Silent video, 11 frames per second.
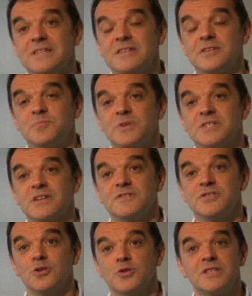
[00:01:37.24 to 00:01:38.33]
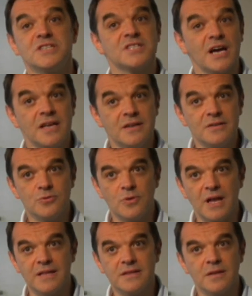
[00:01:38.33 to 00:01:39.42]
The spacecraft is not designed to
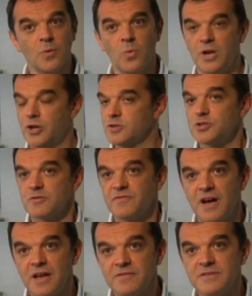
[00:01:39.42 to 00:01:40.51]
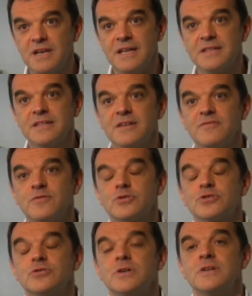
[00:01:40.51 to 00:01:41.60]
land, will not survive the landing for
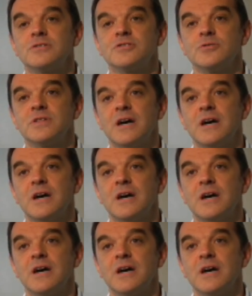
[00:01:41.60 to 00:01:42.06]
sure, it's no